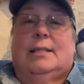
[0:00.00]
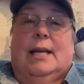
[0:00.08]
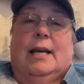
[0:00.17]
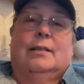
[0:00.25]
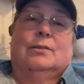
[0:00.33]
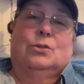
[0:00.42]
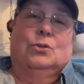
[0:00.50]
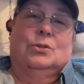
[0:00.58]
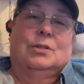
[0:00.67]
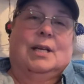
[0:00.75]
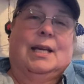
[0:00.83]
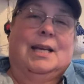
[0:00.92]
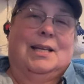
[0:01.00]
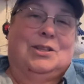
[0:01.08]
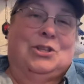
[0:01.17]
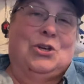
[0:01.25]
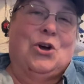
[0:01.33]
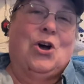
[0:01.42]
Yeah, as soon as I hit
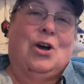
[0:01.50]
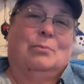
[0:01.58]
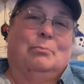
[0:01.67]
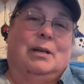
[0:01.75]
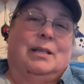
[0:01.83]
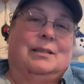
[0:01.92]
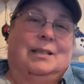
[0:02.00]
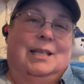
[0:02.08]
the on button,